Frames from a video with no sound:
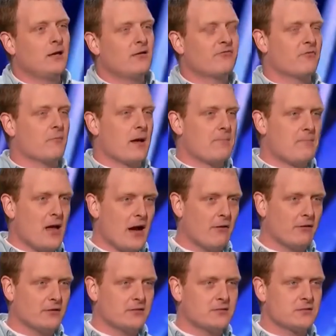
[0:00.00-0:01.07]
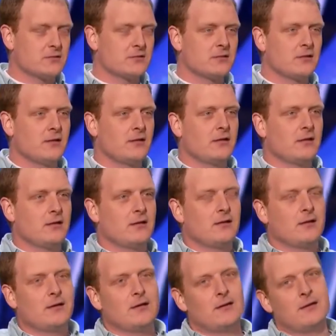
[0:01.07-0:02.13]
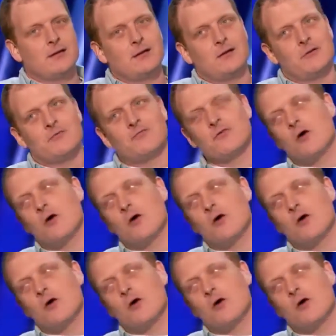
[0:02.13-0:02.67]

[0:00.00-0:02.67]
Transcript: from my parents. For